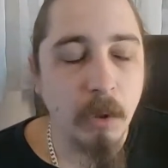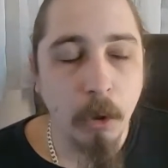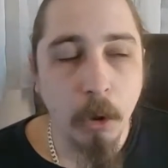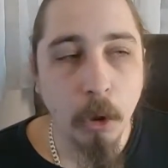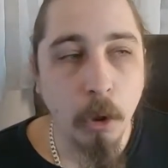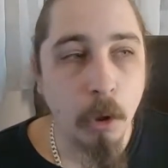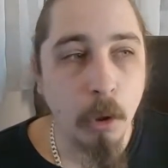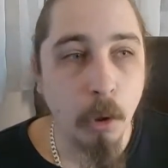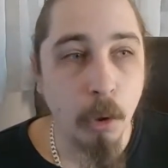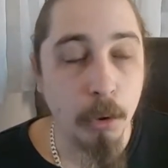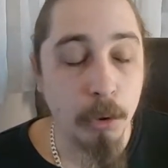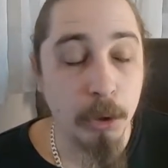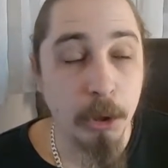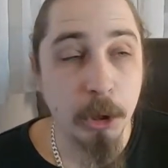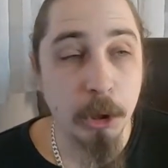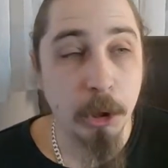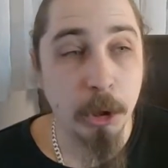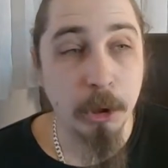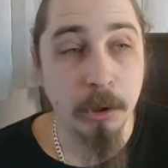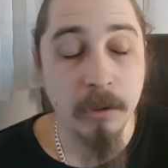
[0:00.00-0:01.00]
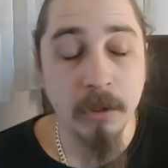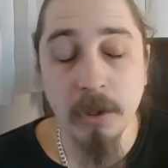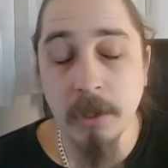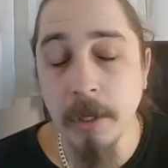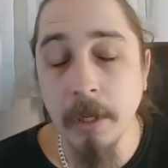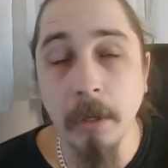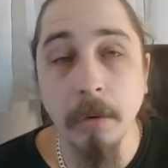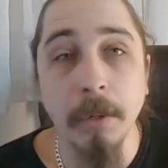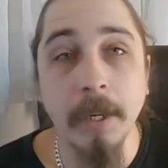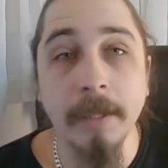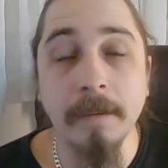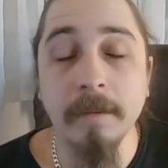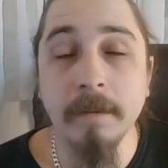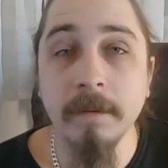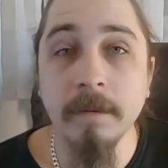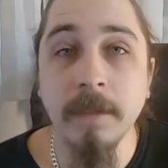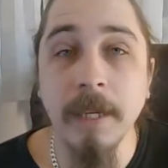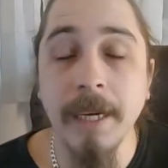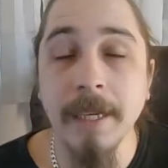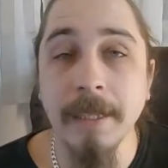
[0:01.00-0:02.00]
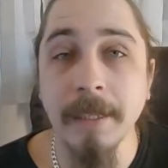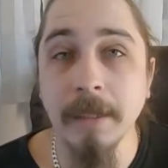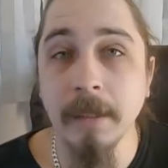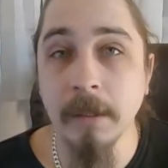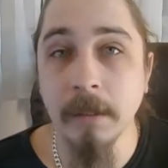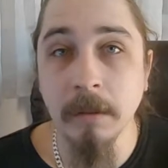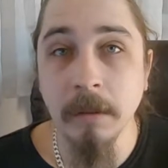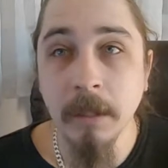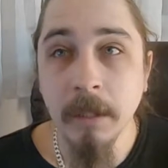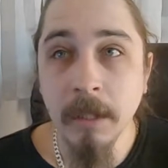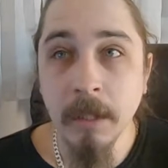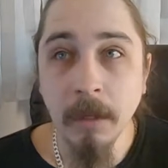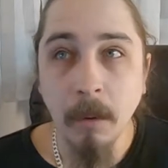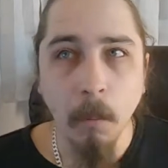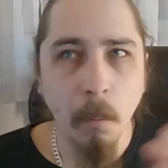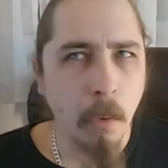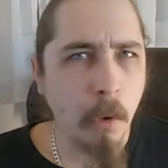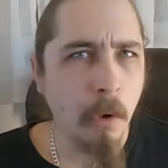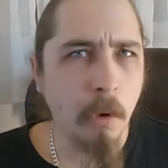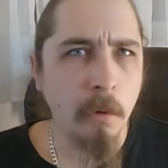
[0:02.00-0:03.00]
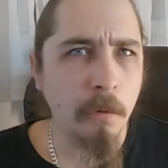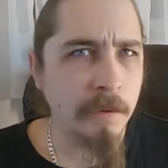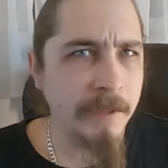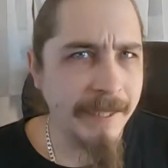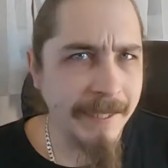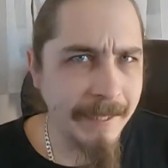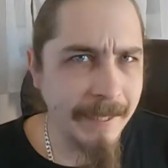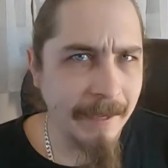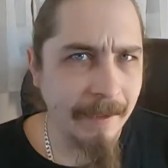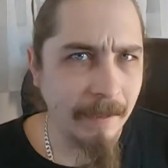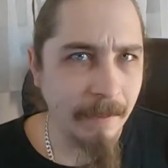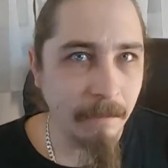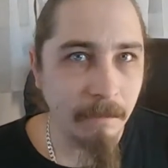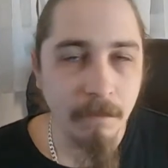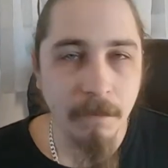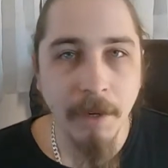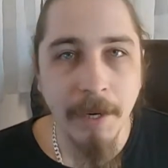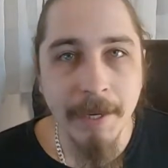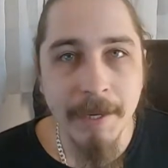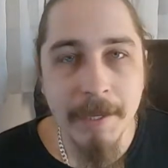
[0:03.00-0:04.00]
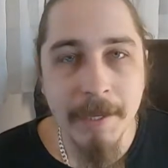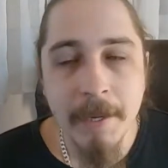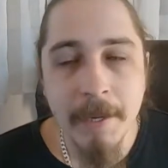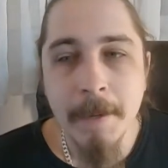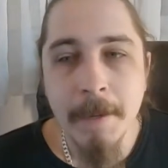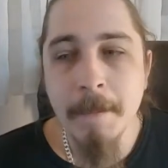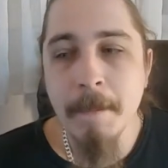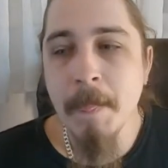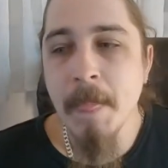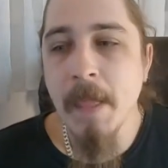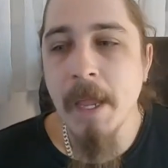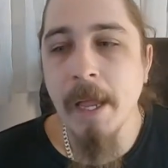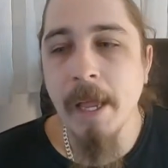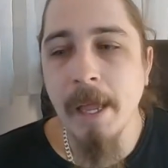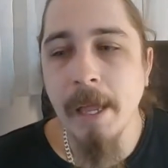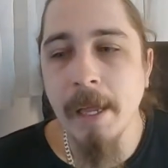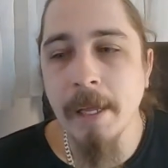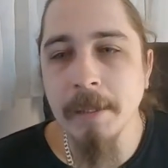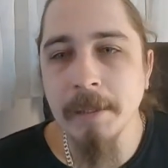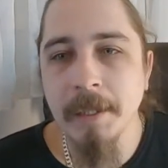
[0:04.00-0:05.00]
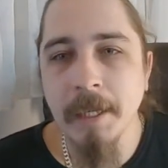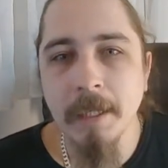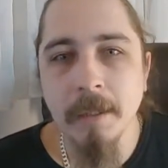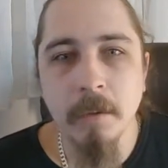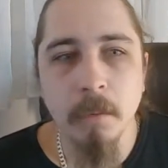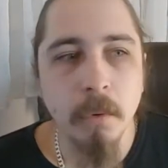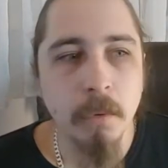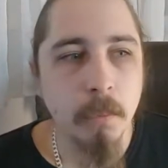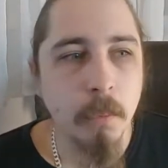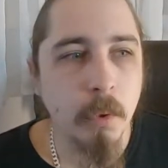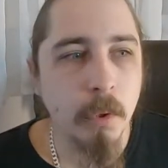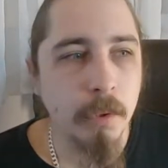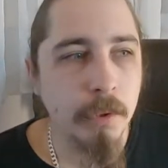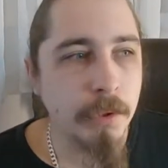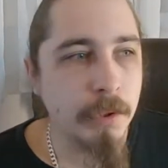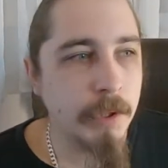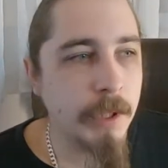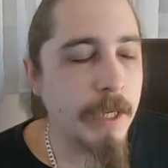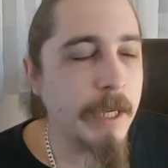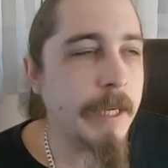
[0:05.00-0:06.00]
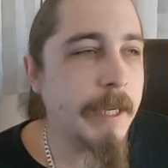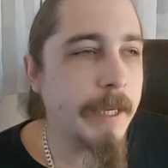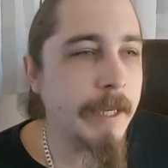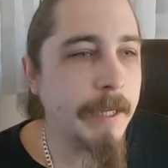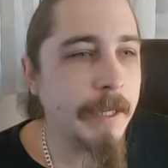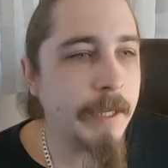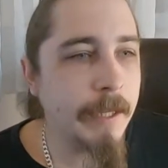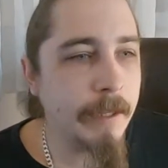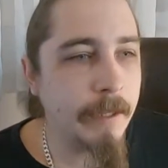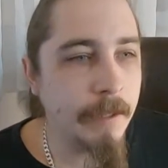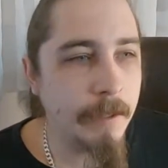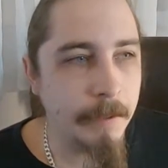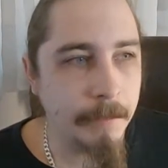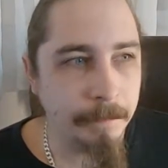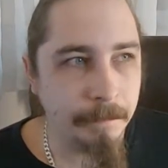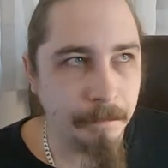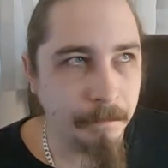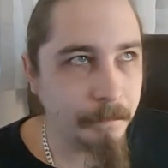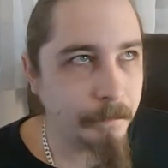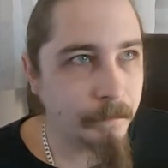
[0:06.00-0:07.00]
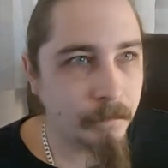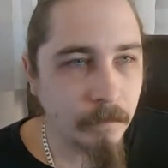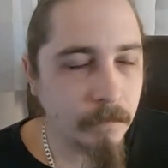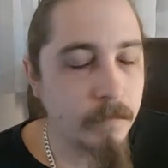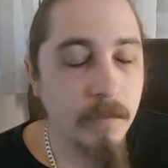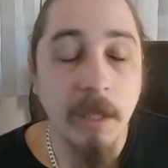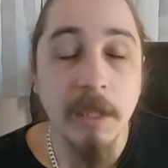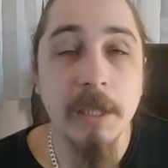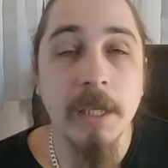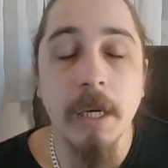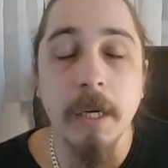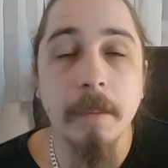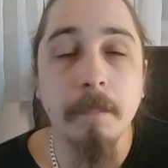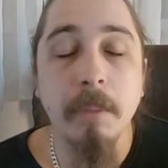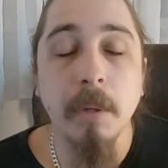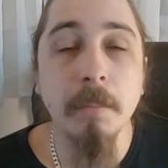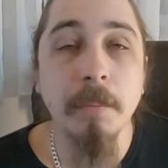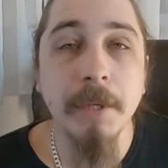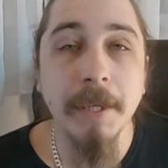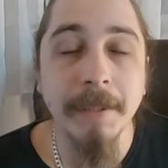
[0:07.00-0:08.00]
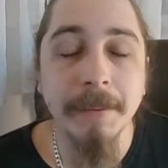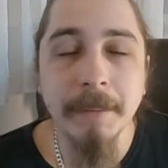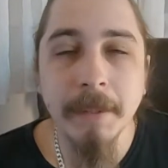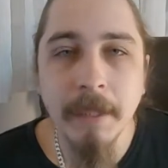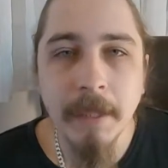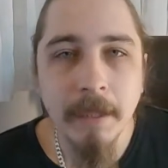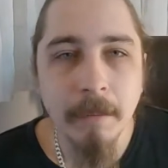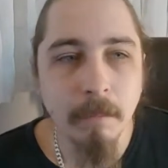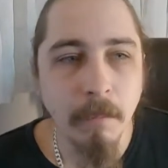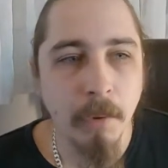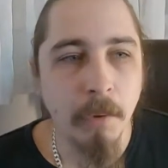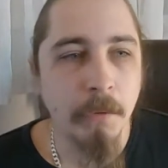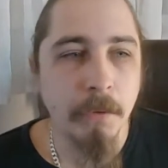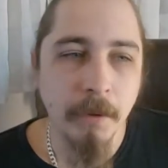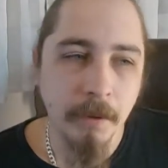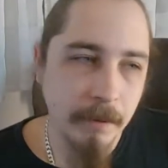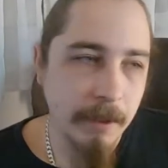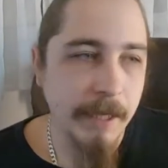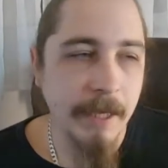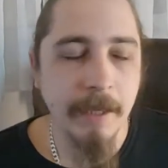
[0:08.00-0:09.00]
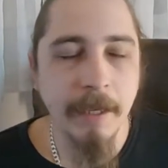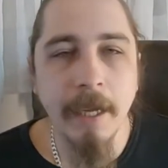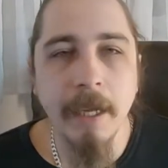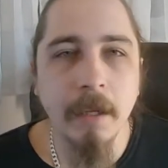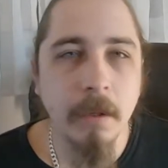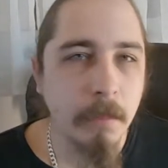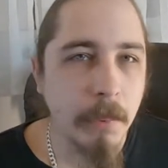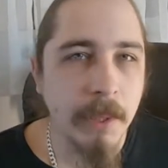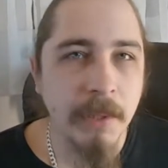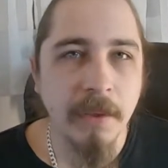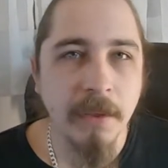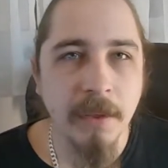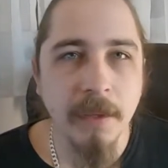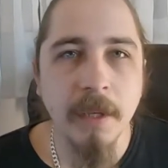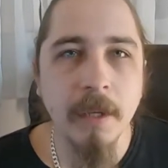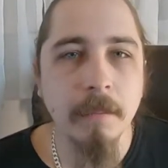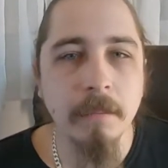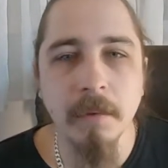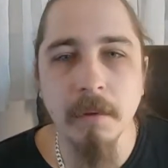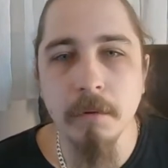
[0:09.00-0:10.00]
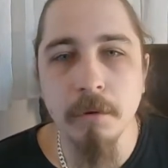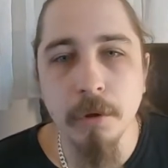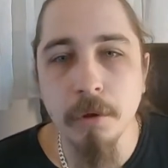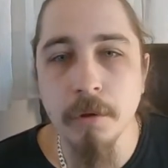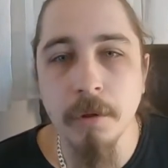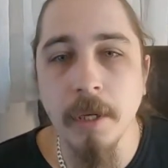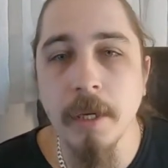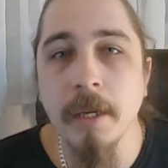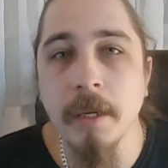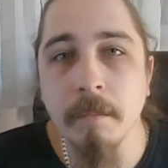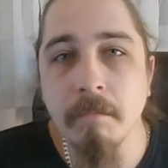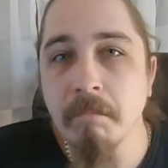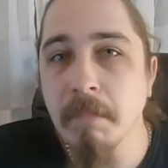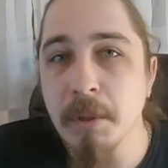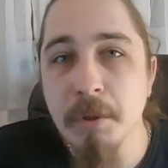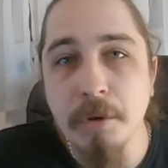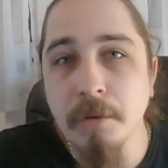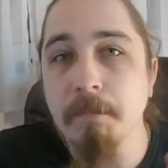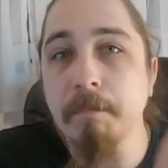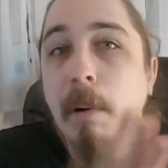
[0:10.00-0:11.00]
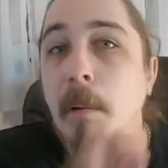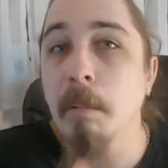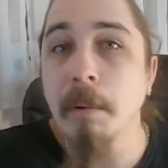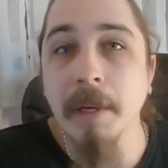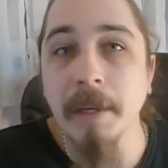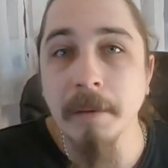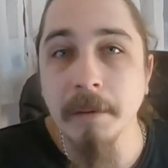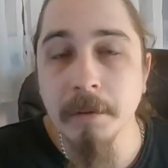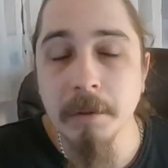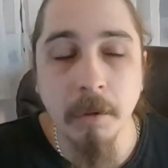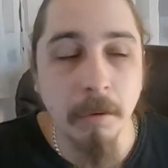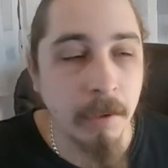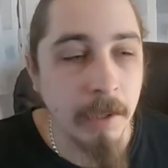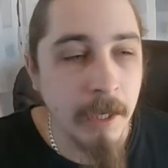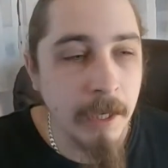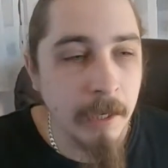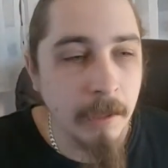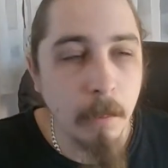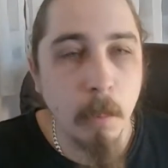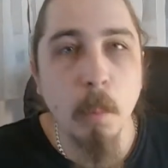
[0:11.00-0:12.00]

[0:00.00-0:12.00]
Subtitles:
horse silhouette vinyl wall decal, right? And the other one was a let's say a pumpkin, but not like a Halloween themed, just a bunch of pumpkins or